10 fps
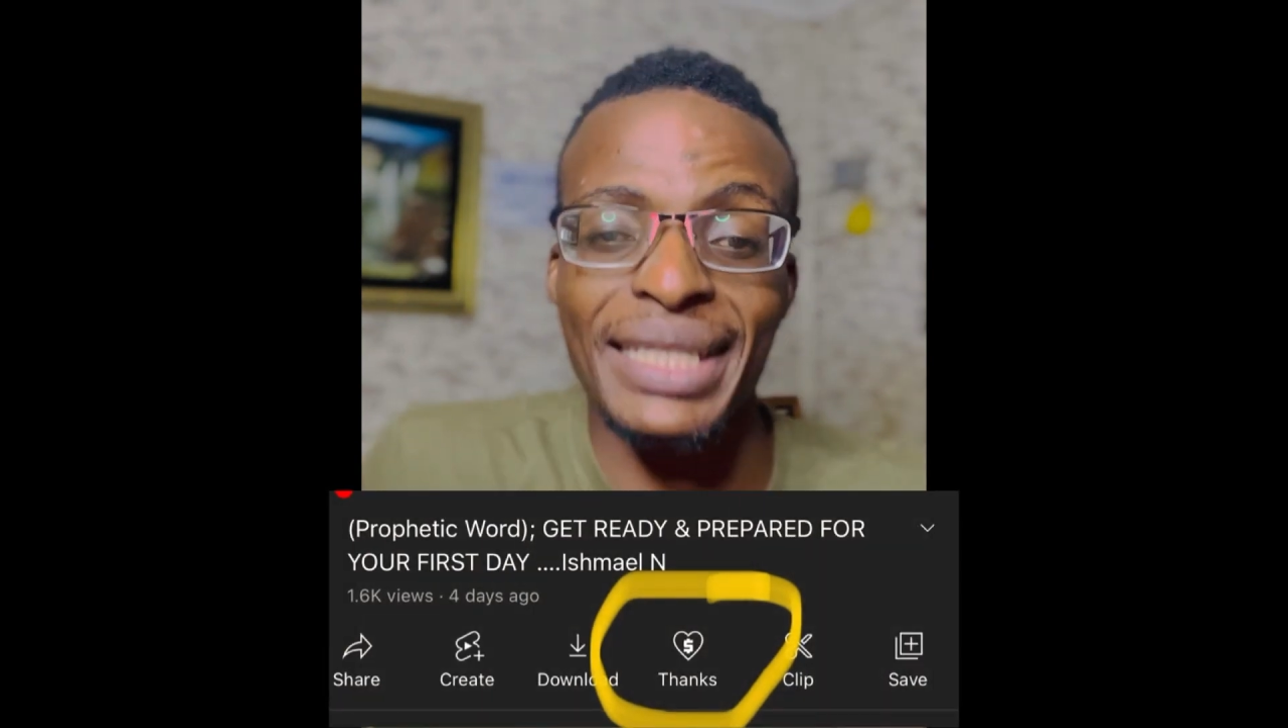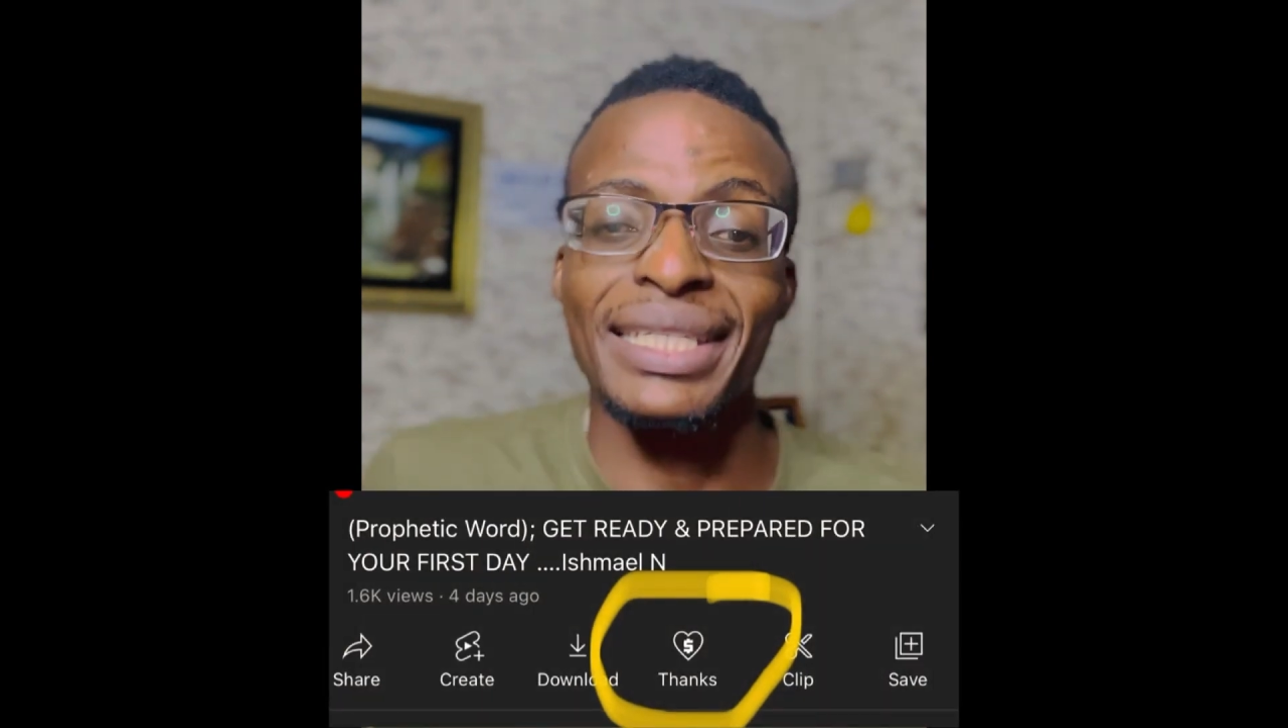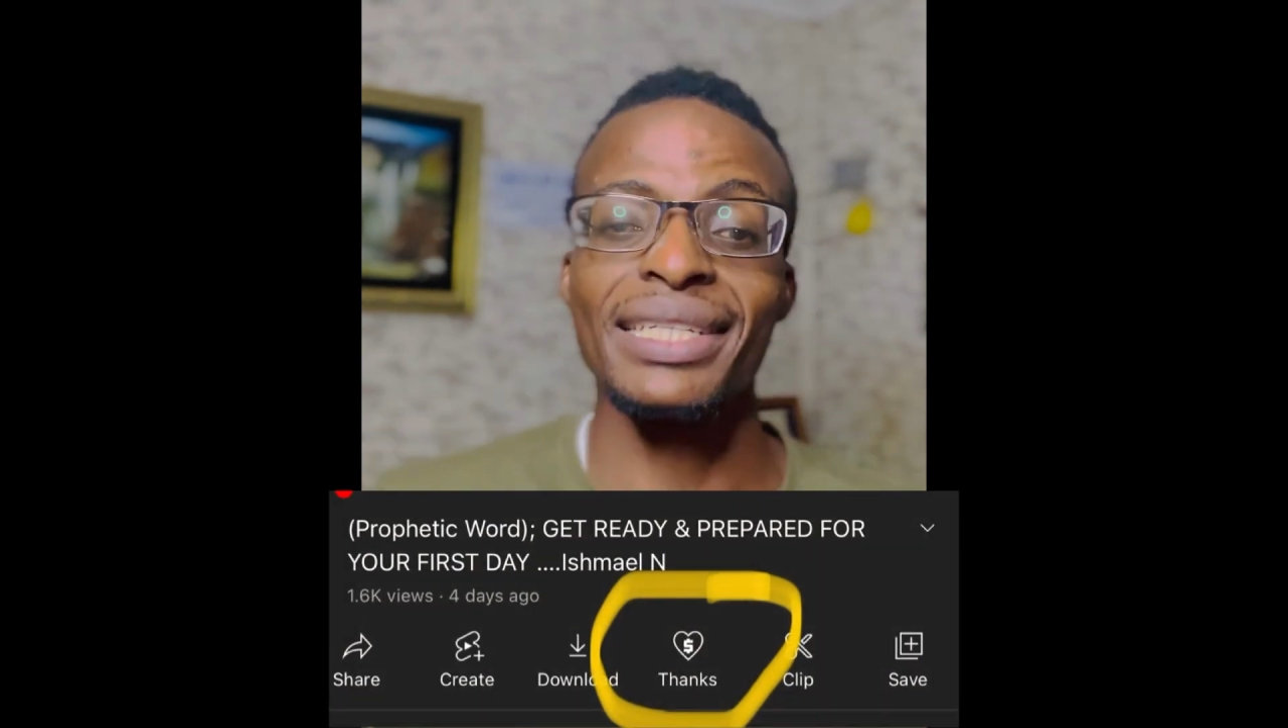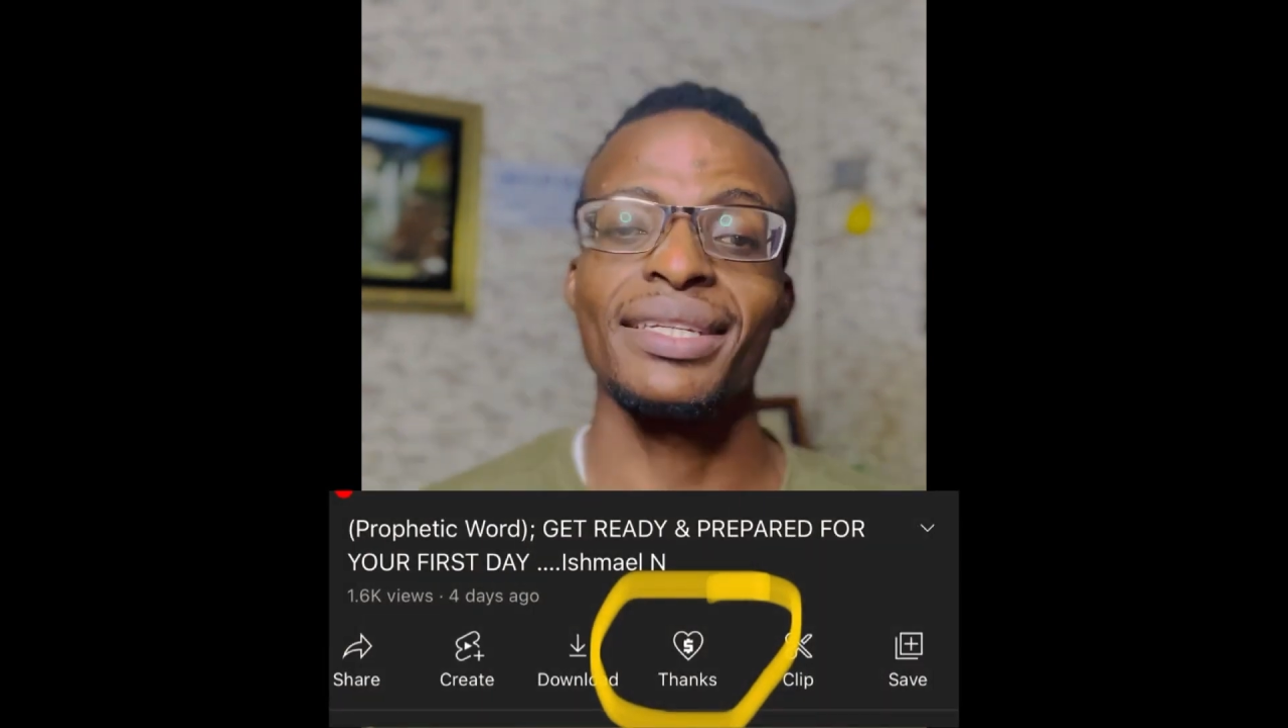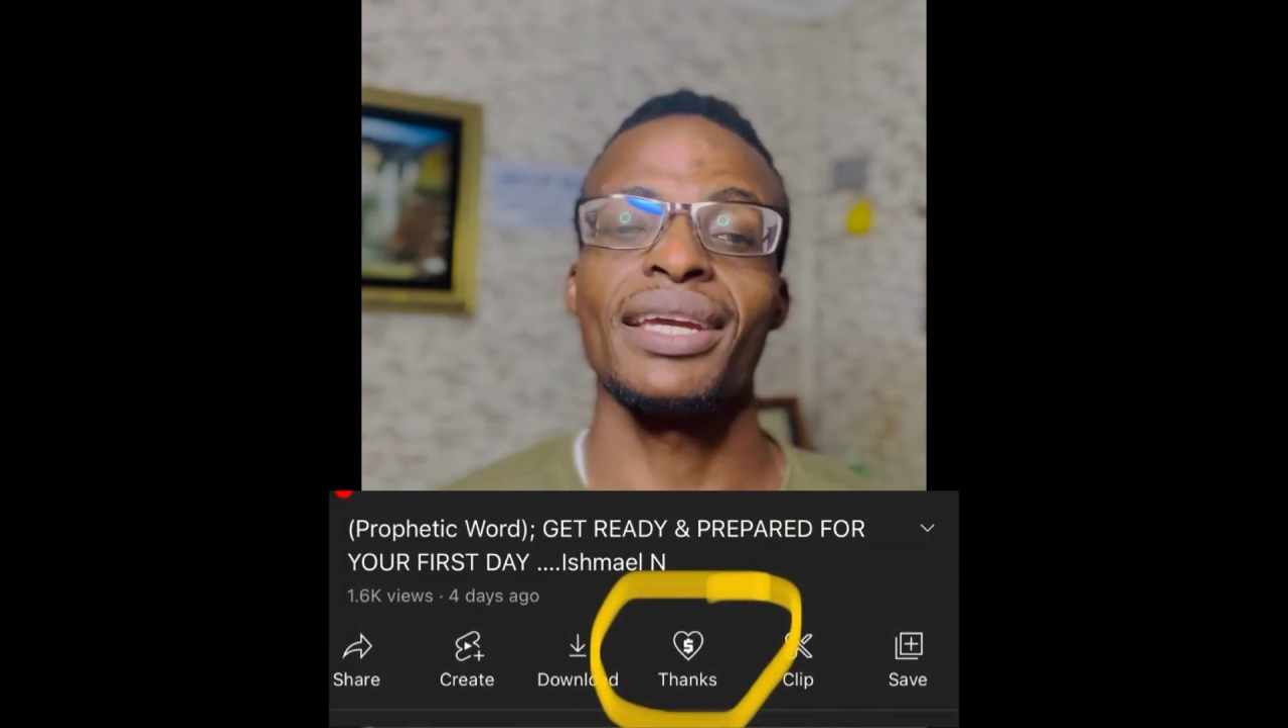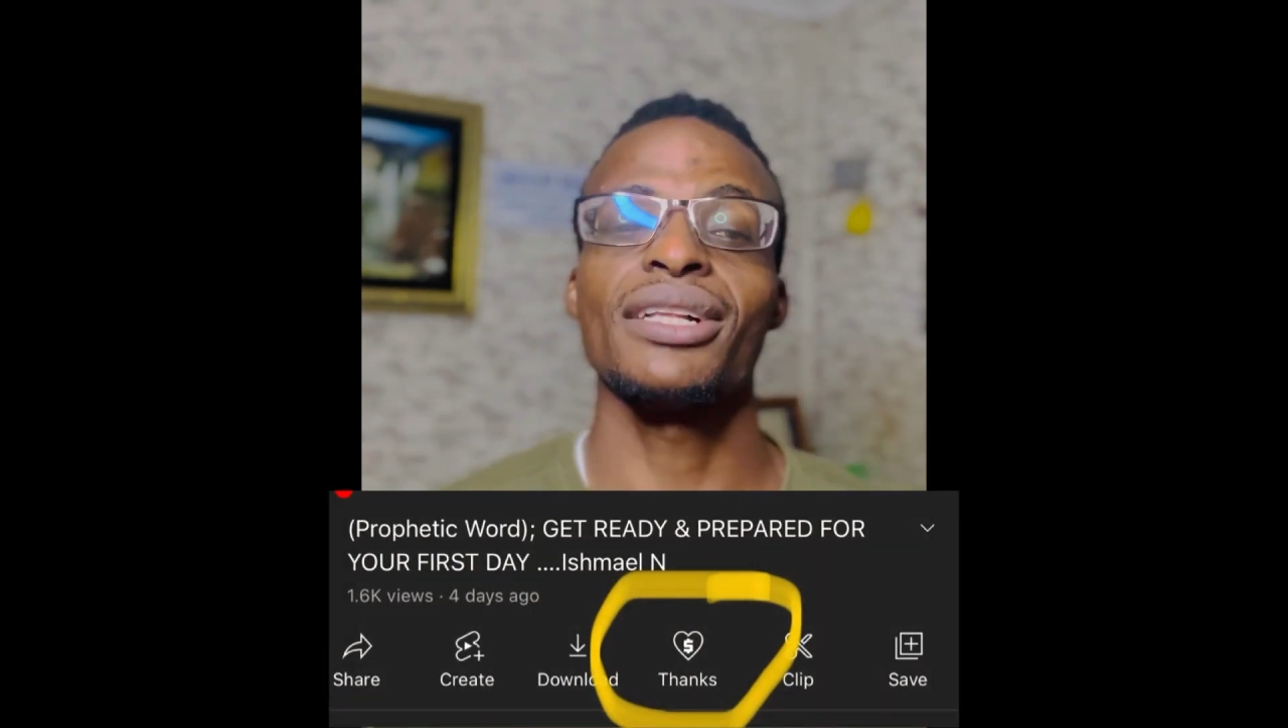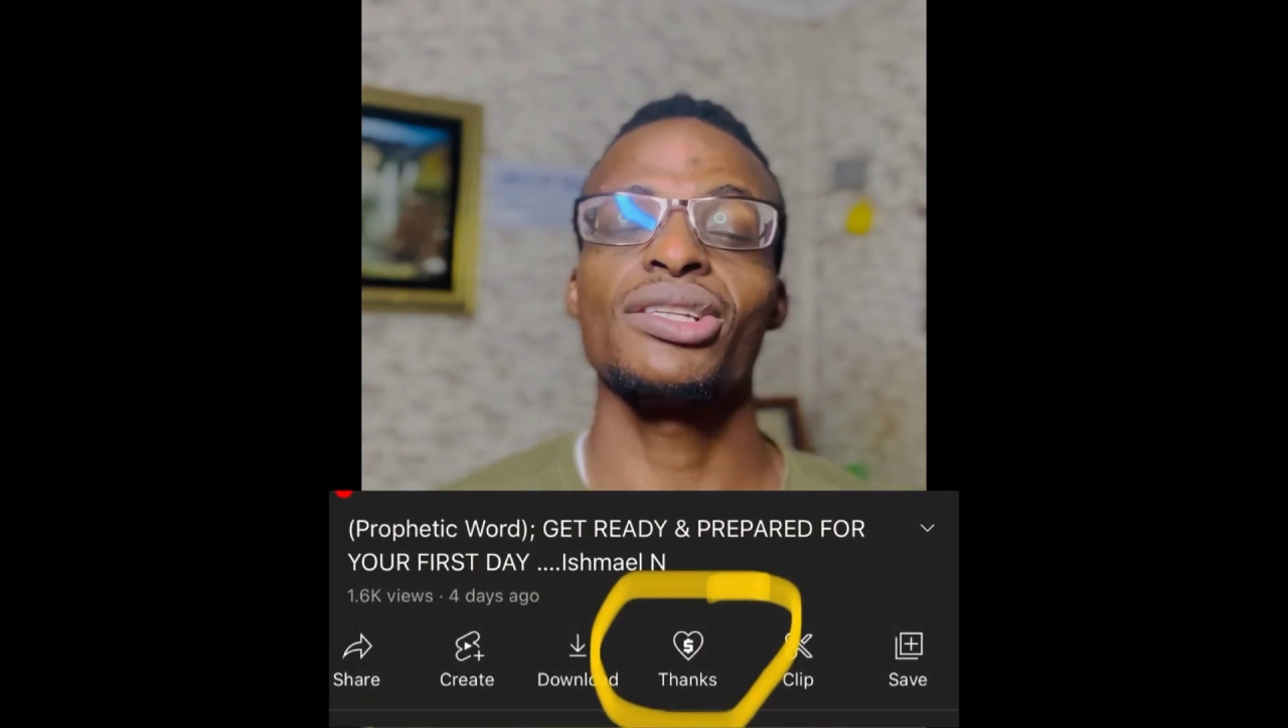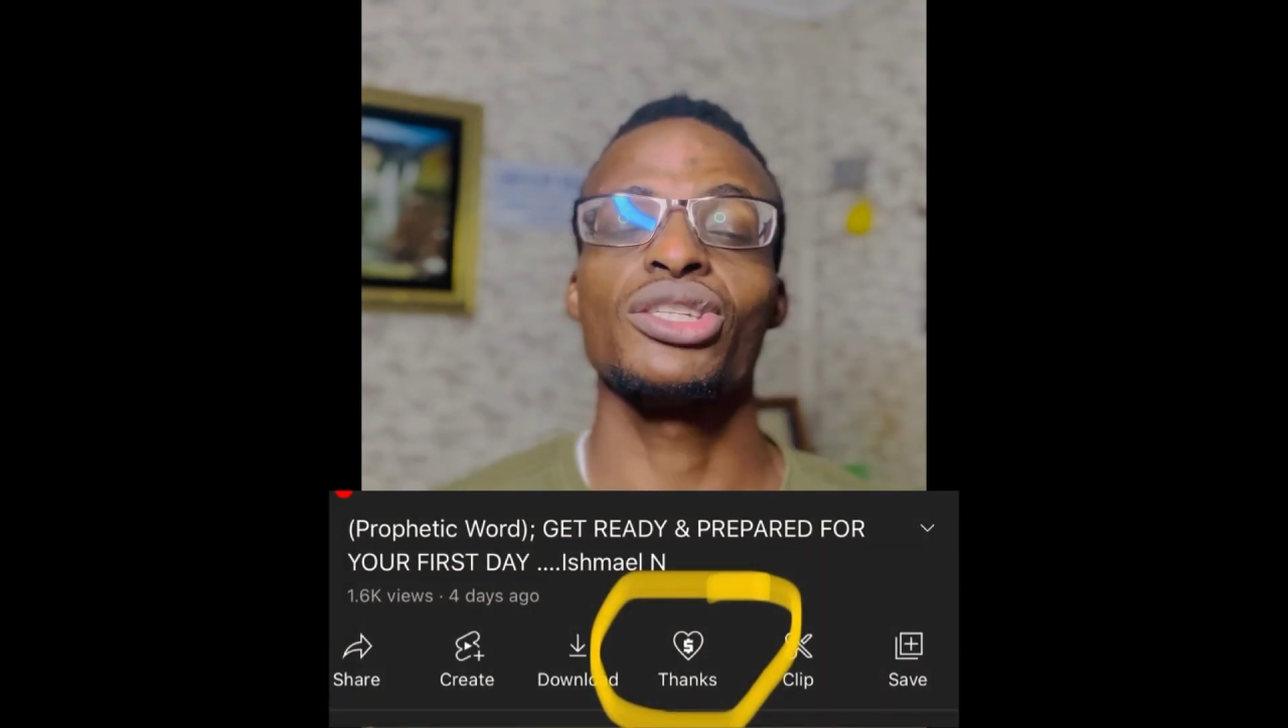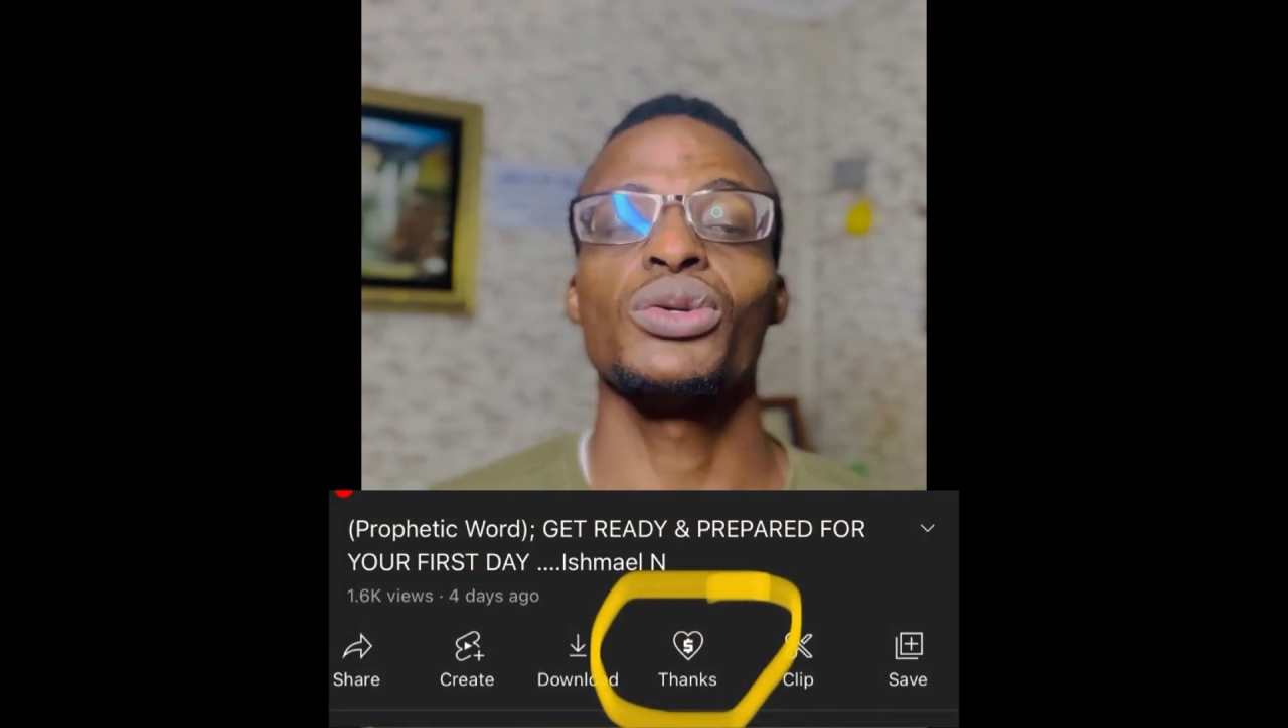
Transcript: details,